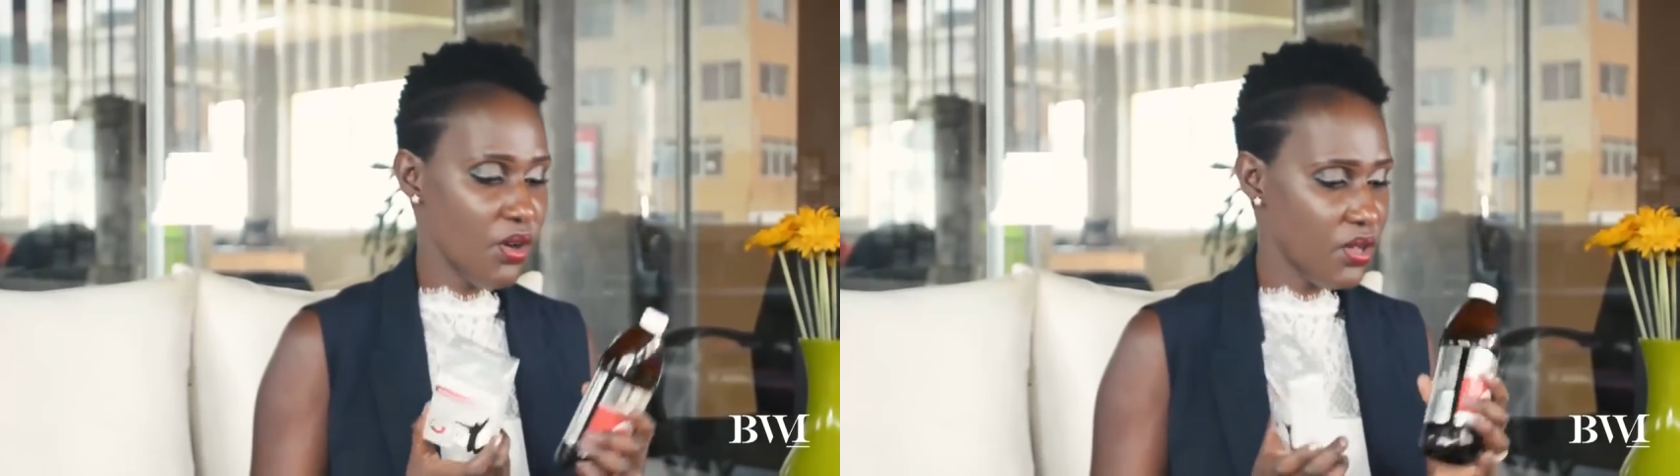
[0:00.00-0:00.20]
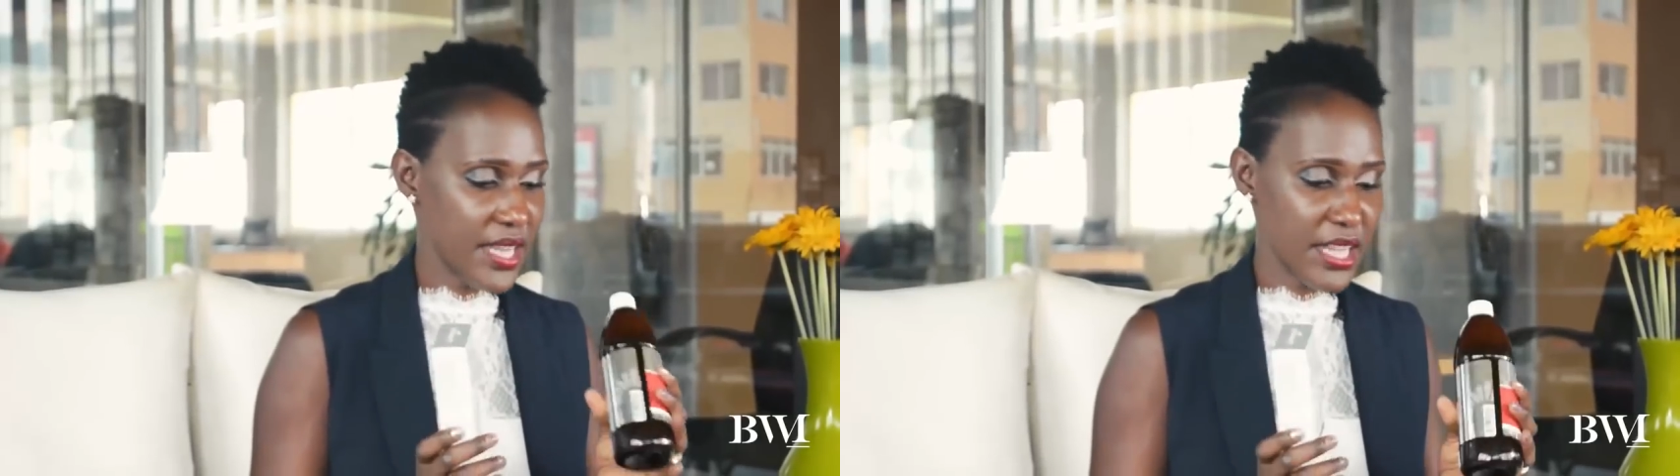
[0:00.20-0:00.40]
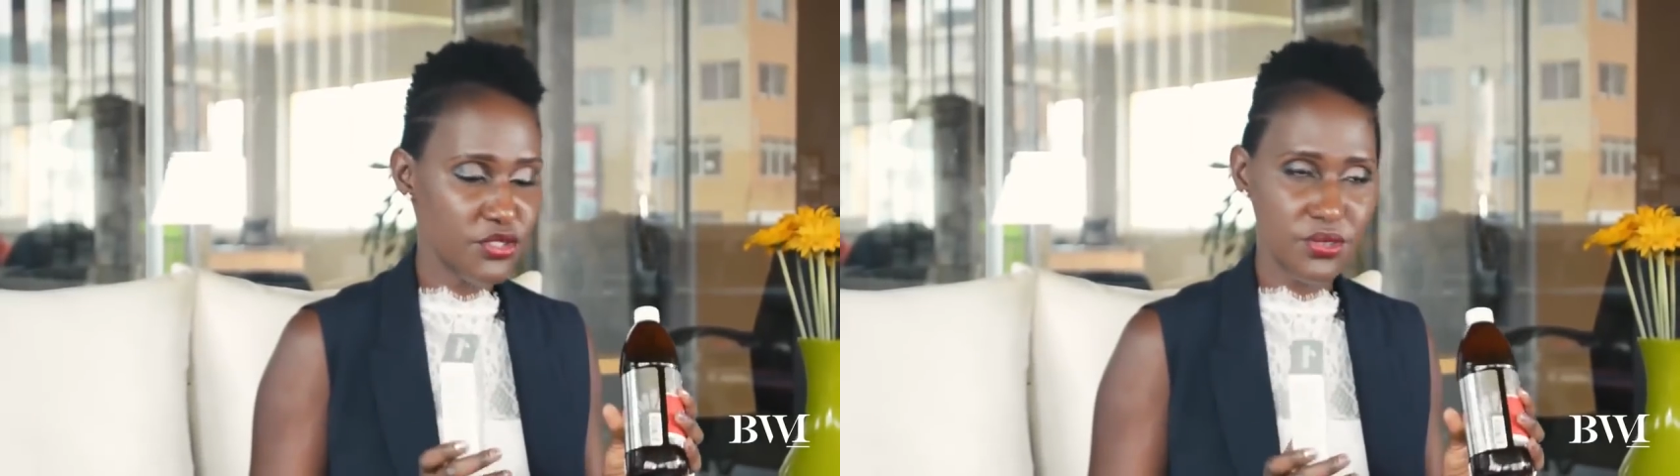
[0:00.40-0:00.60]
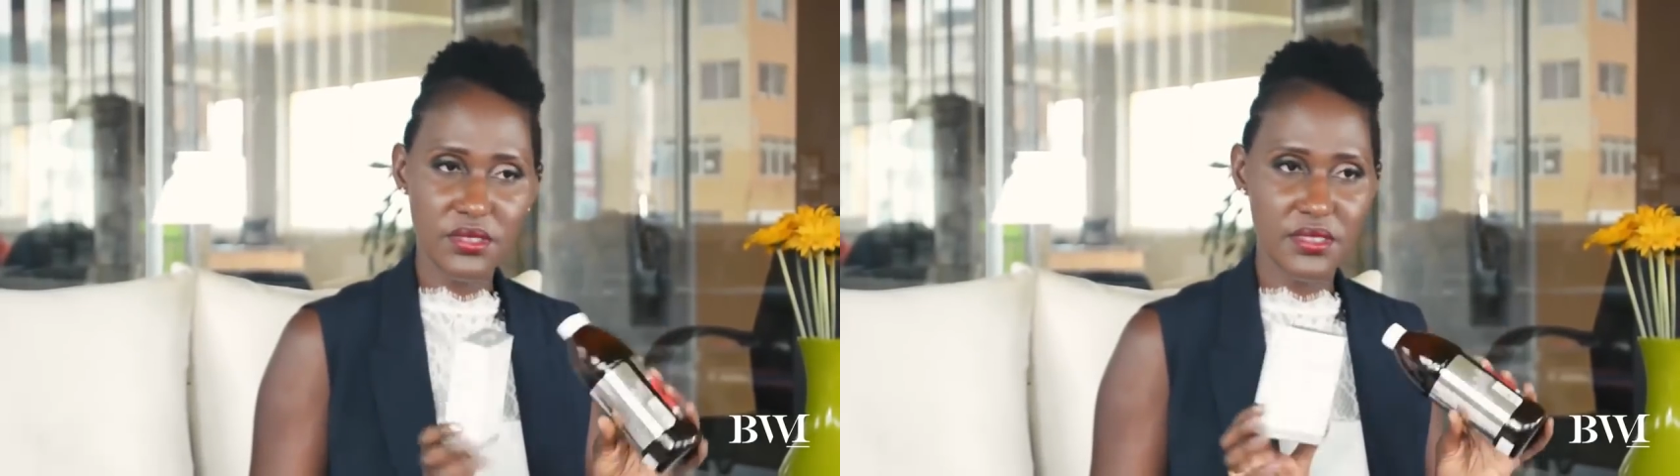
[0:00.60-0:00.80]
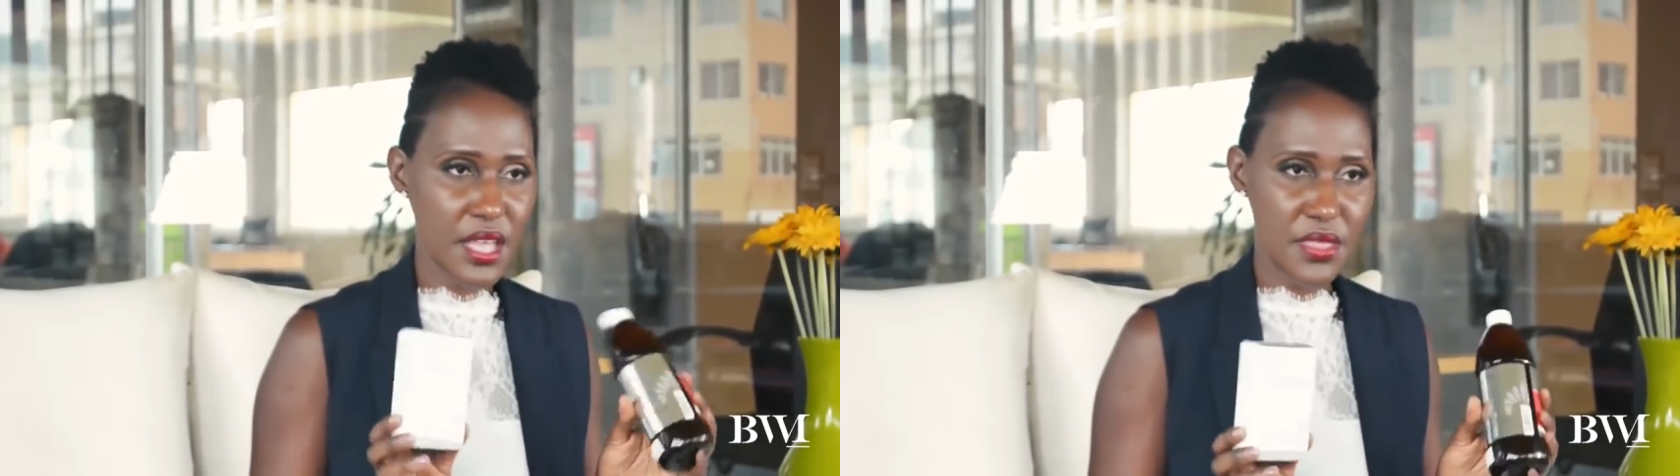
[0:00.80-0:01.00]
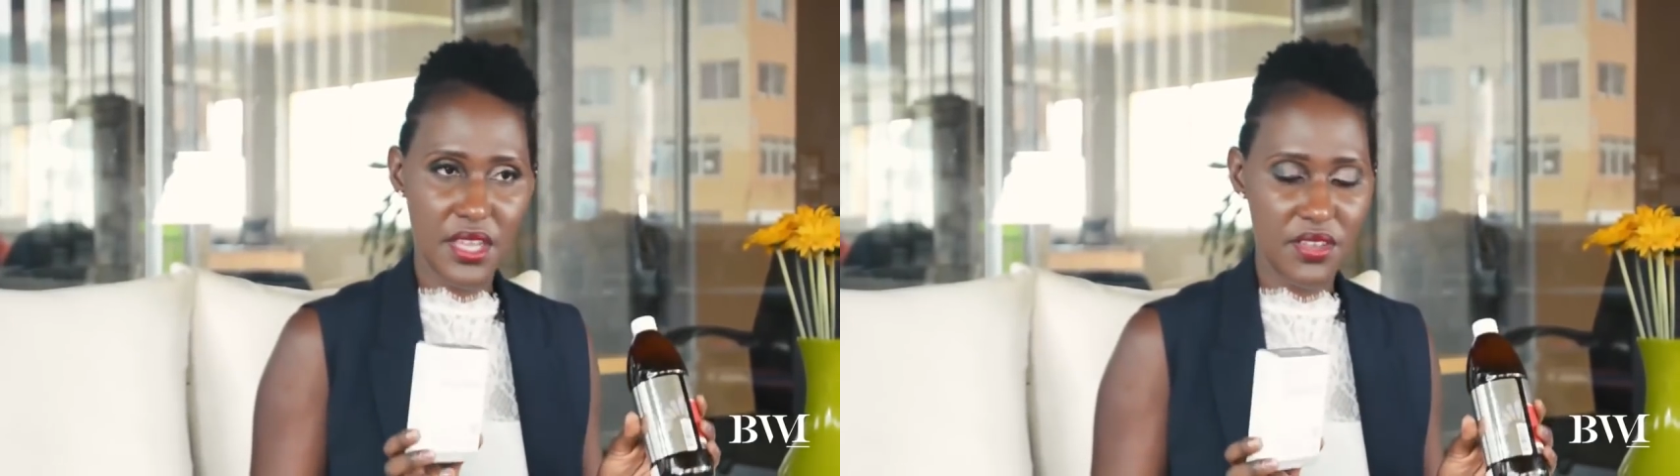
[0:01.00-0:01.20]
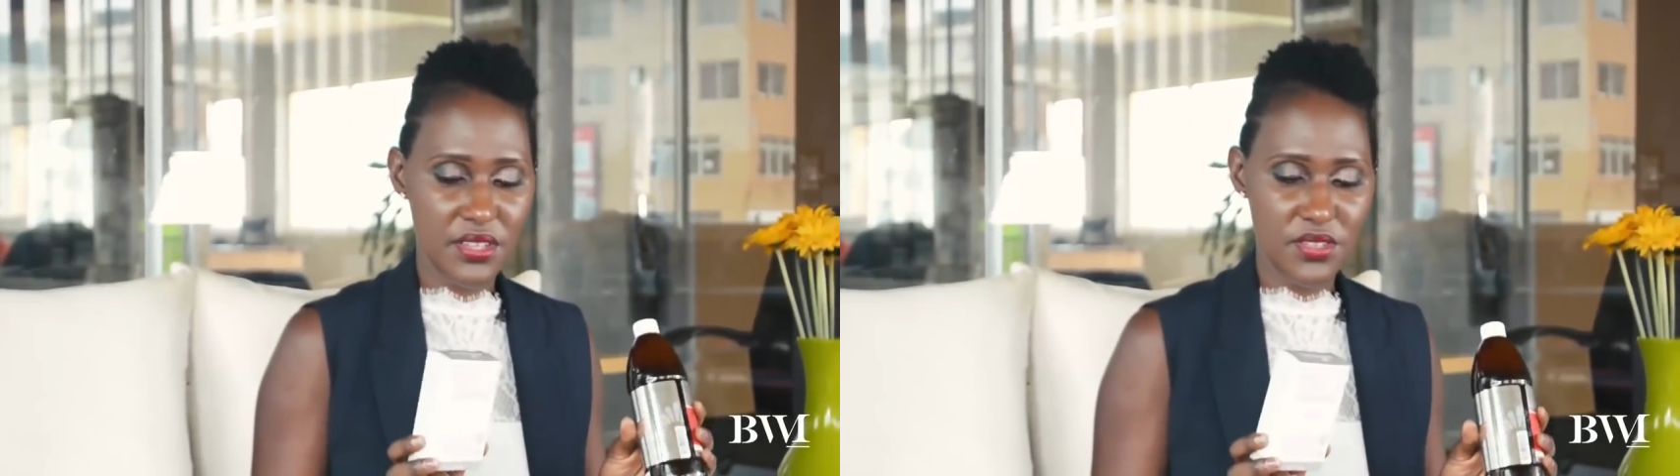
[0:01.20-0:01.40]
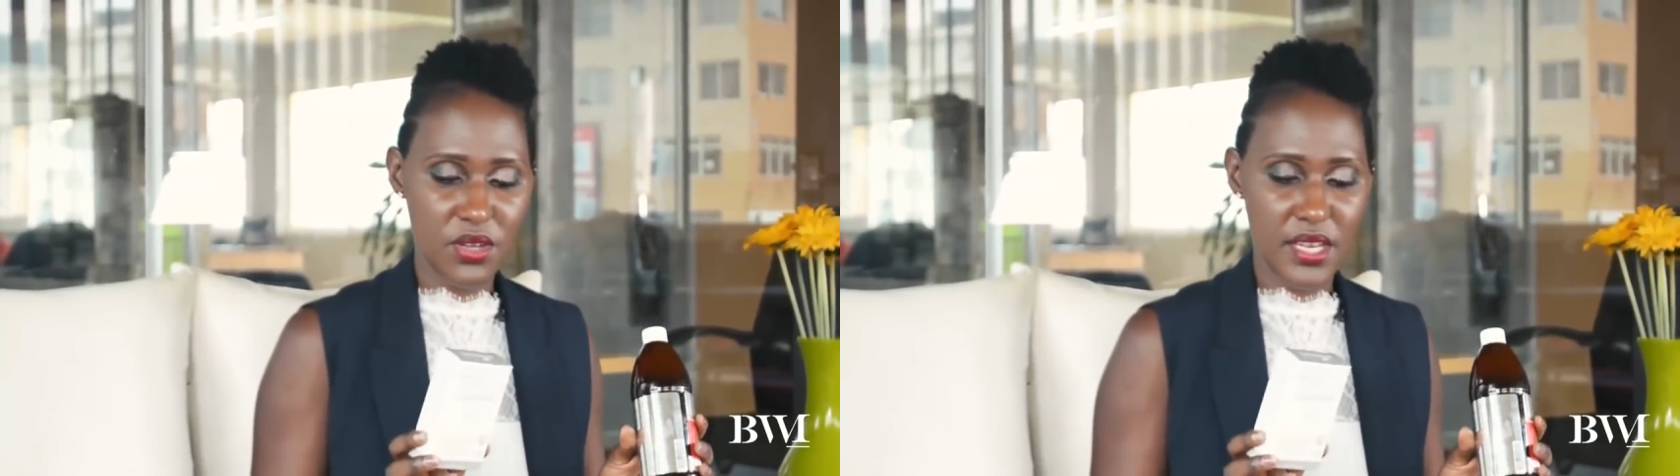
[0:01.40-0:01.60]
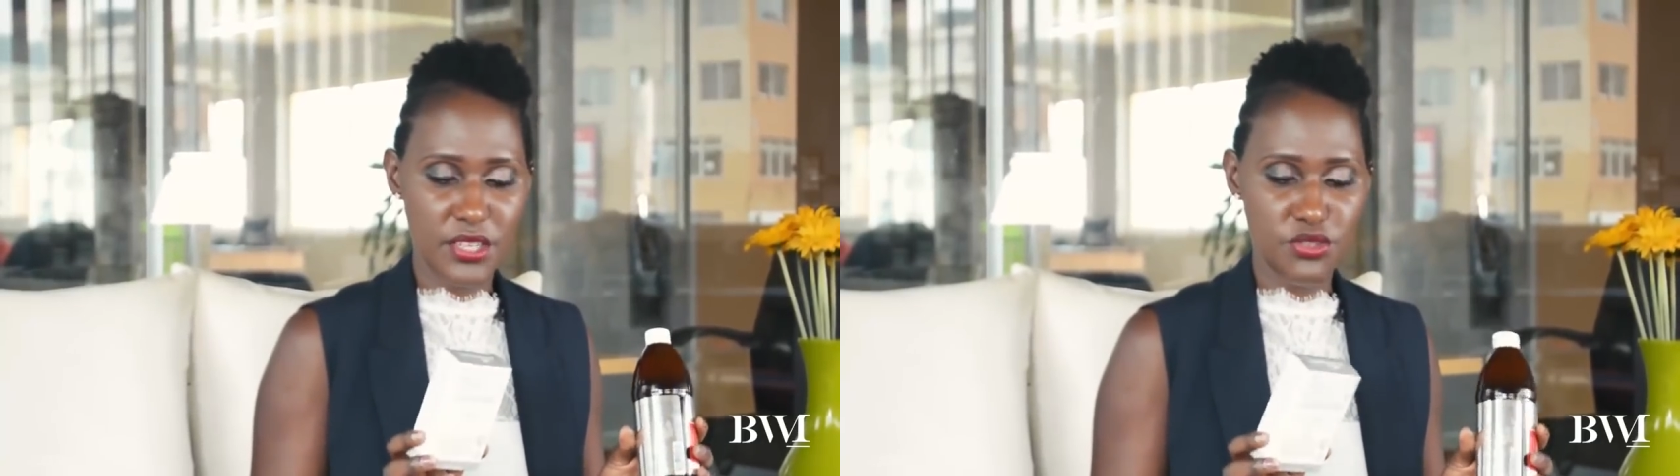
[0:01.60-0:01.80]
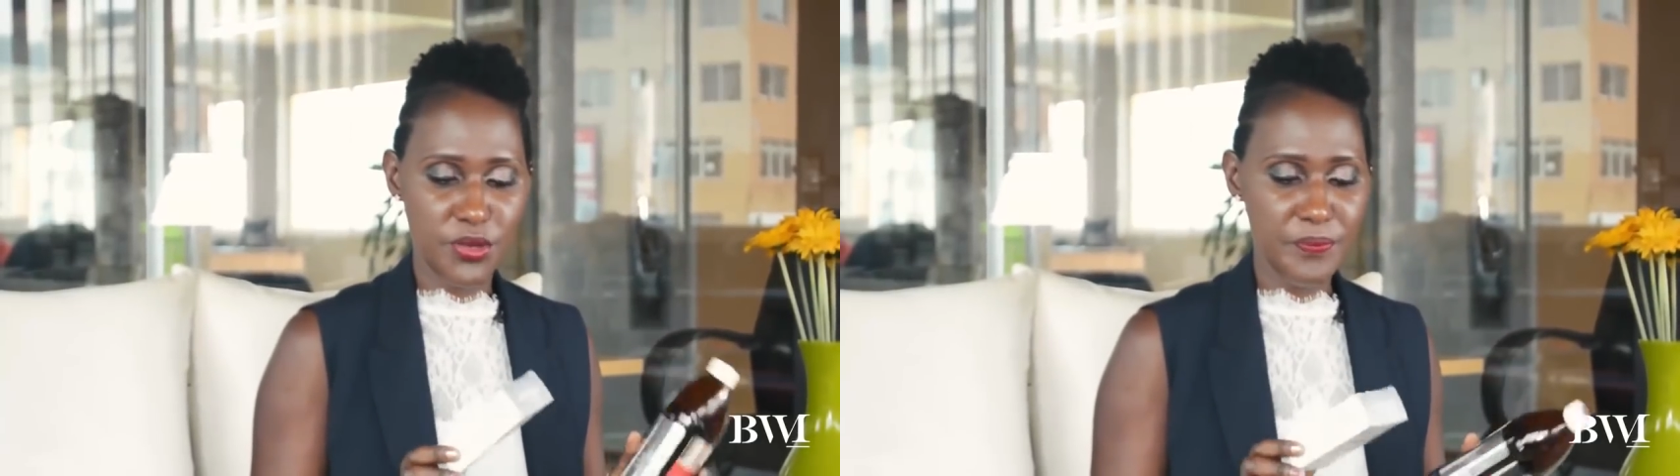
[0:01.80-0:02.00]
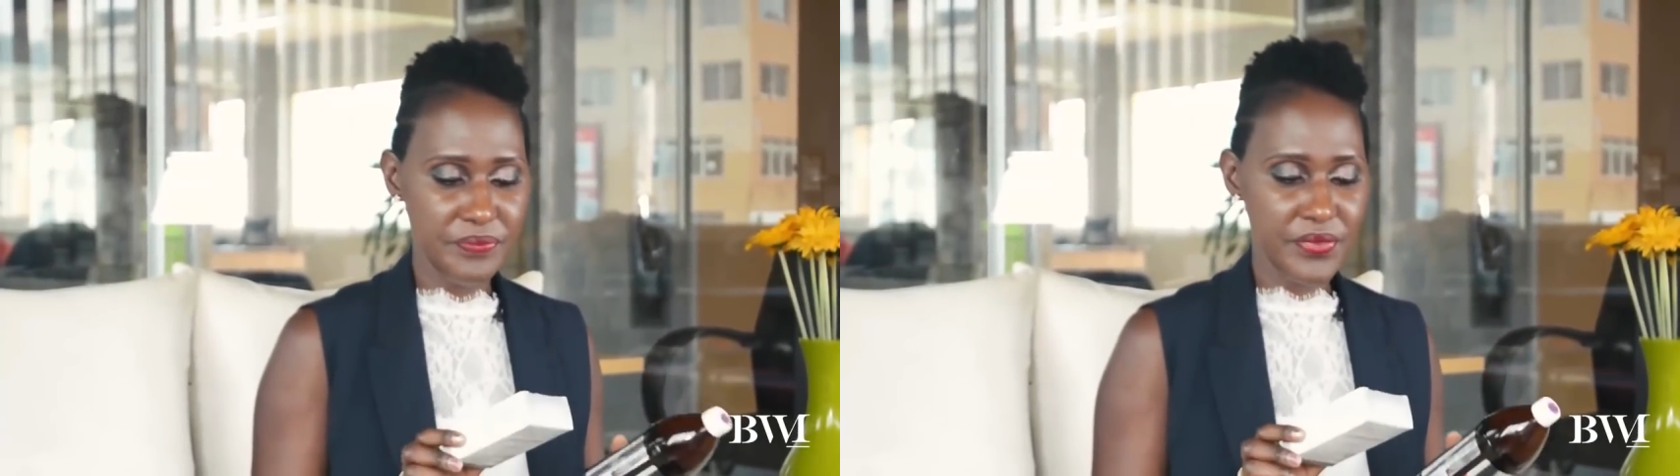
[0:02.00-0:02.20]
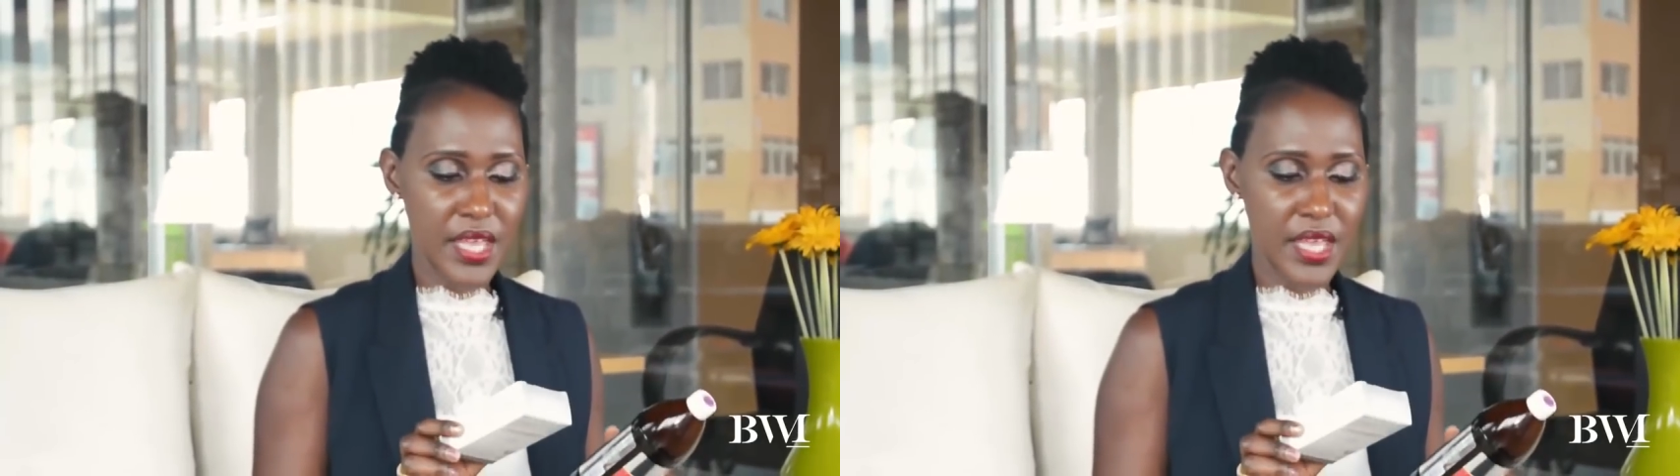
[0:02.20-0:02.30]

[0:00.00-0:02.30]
They're all natural, nothing here that's not natural.